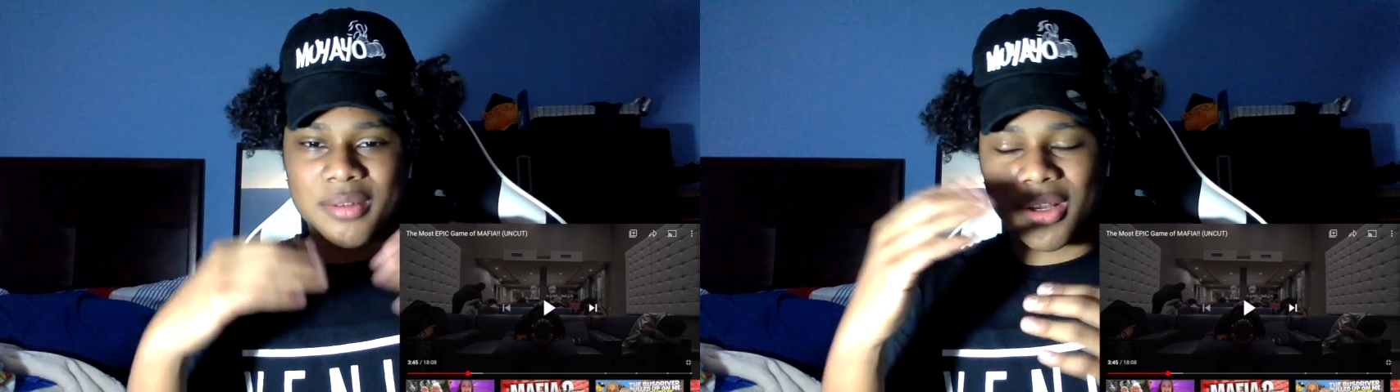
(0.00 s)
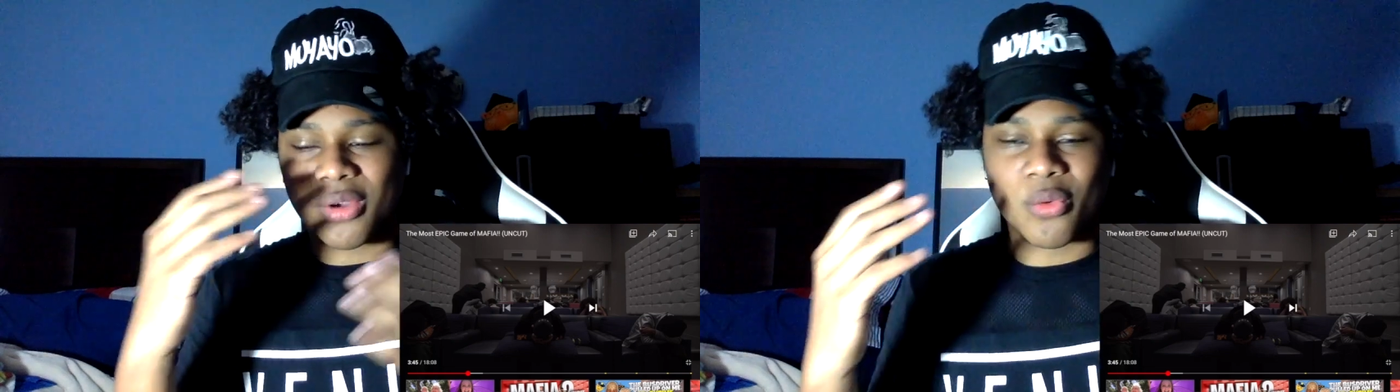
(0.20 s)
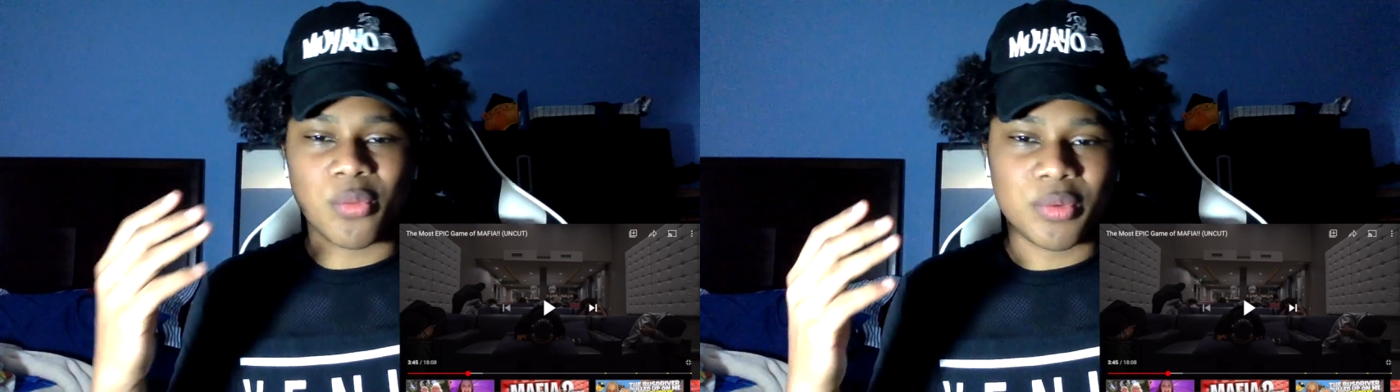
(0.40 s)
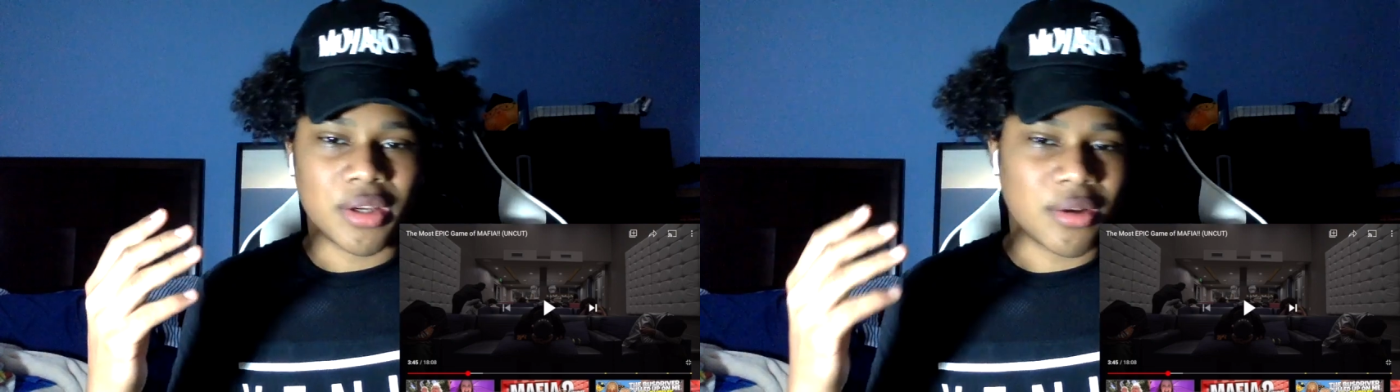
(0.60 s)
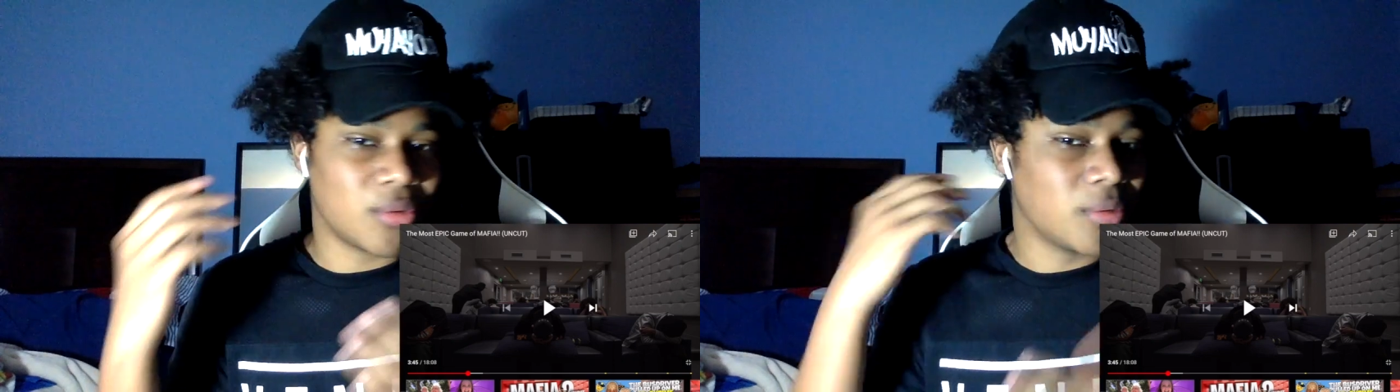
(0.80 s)
it's like a group
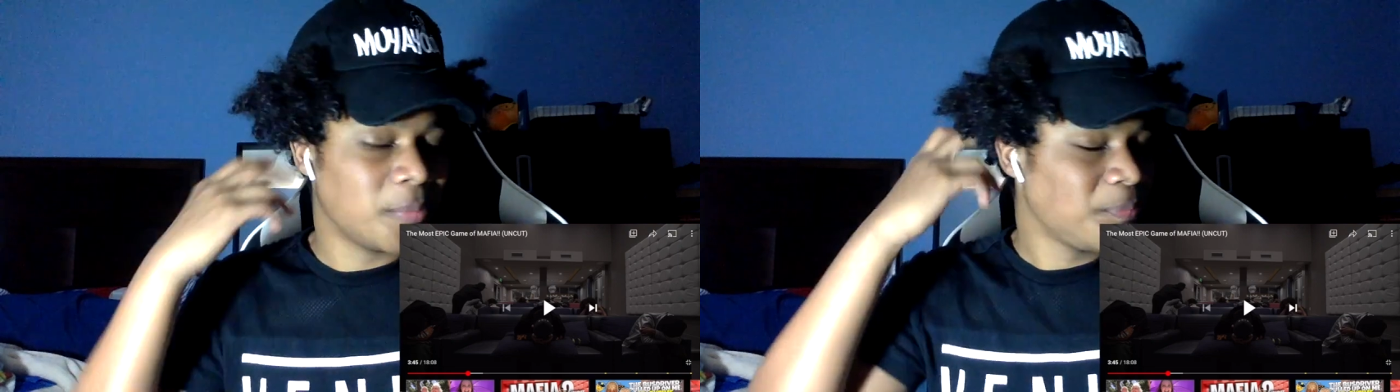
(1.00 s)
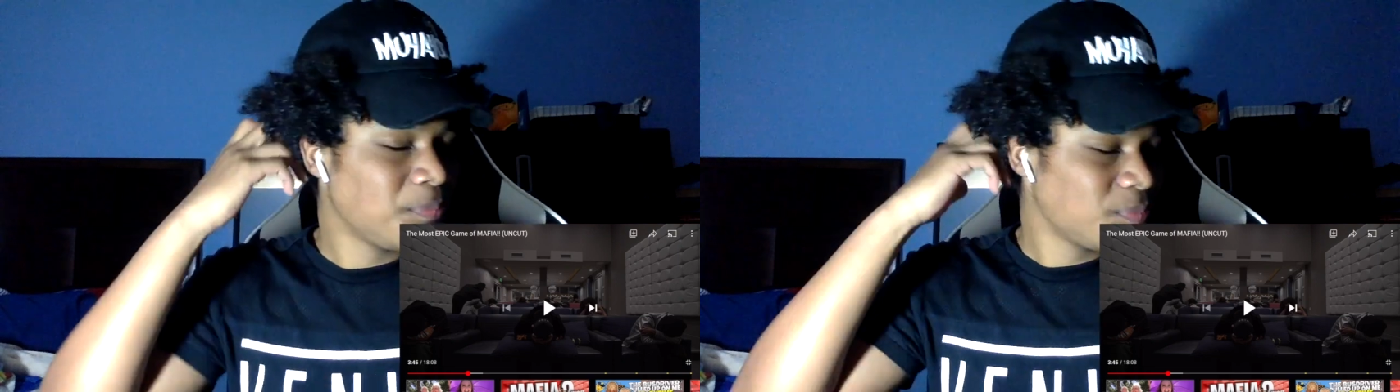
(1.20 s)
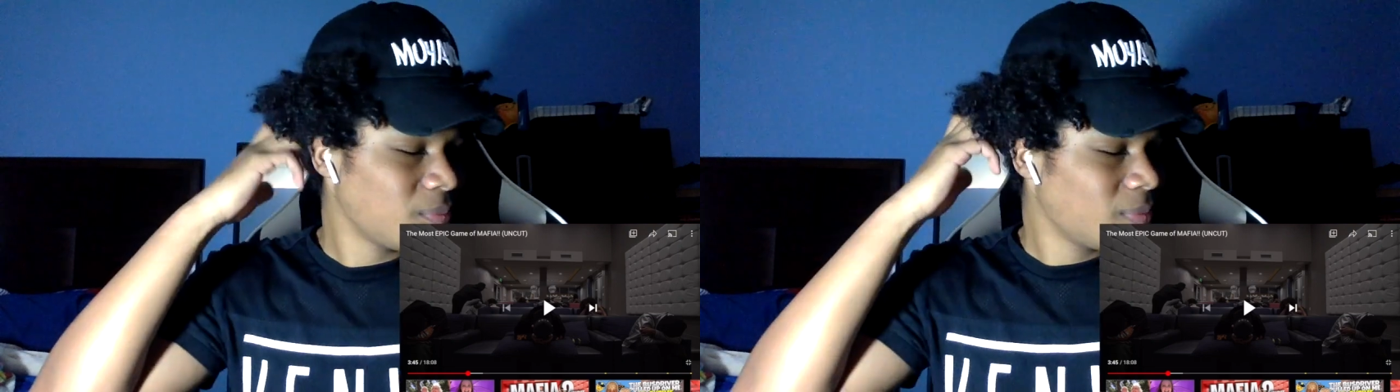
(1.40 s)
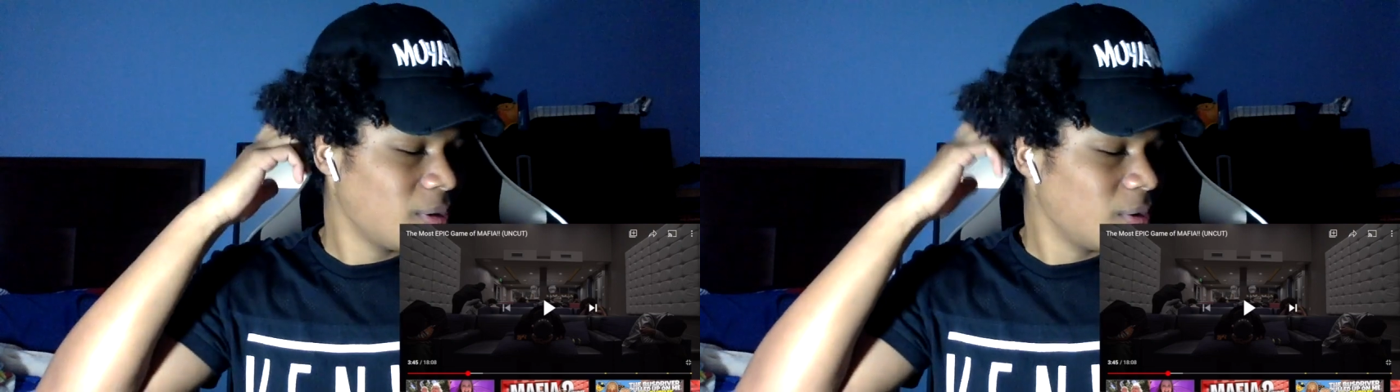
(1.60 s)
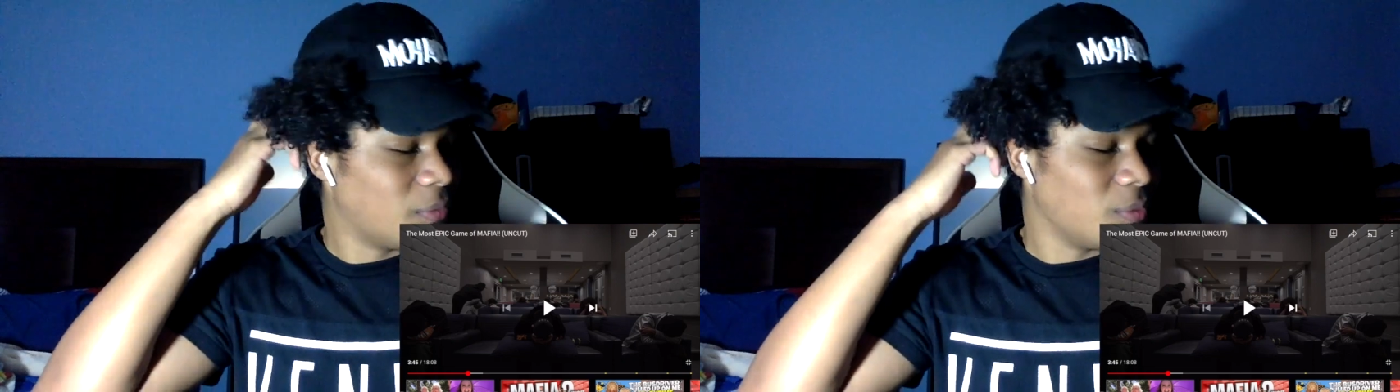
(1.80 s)
chat call.
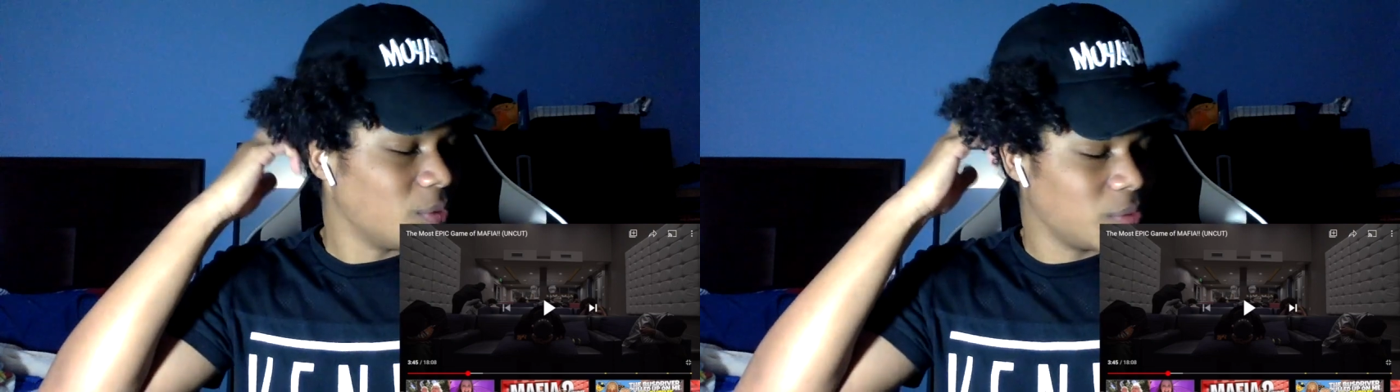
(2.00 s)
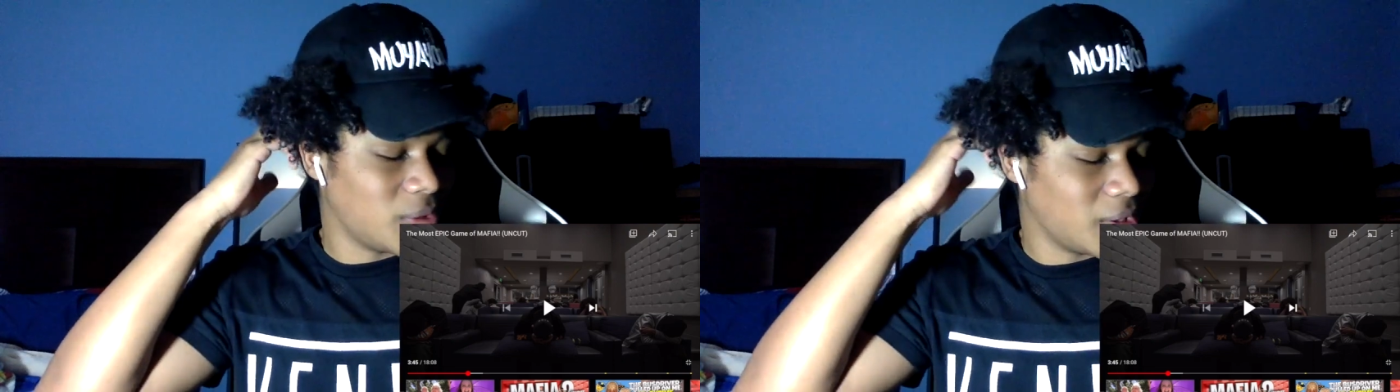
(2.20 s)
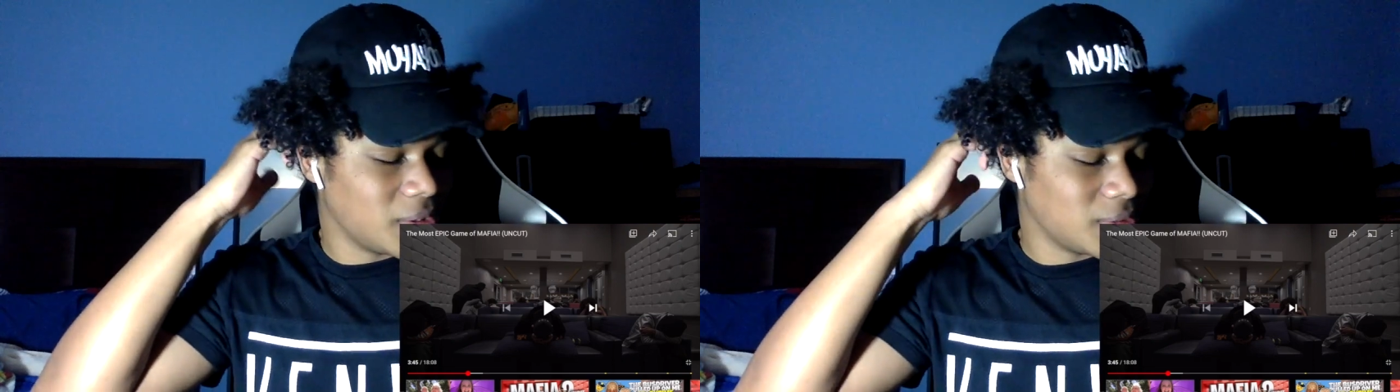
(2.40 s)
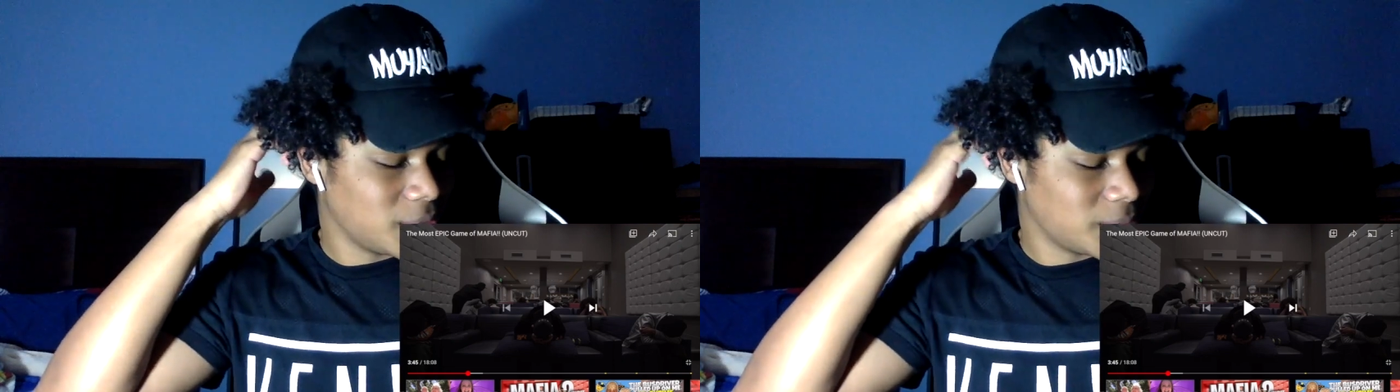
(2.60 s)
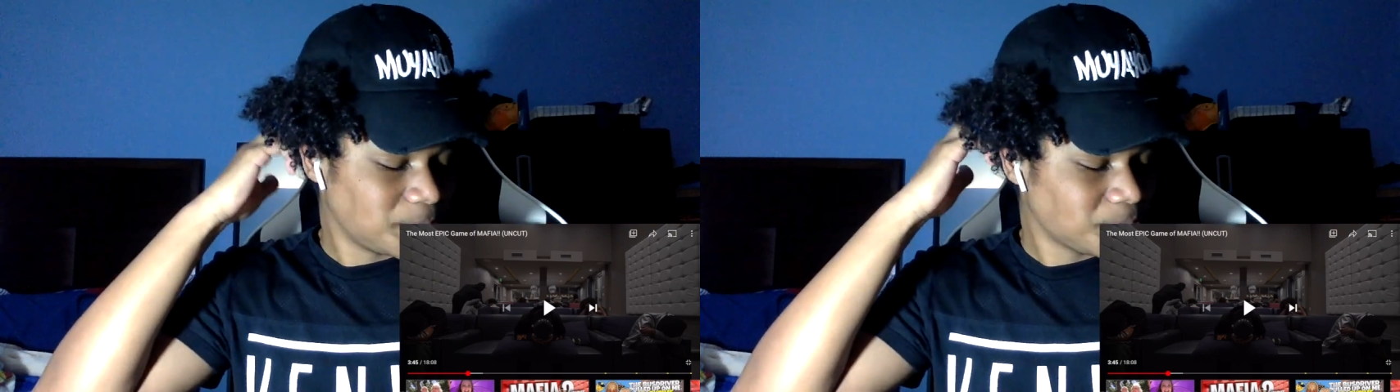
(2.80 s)
If you know what that is.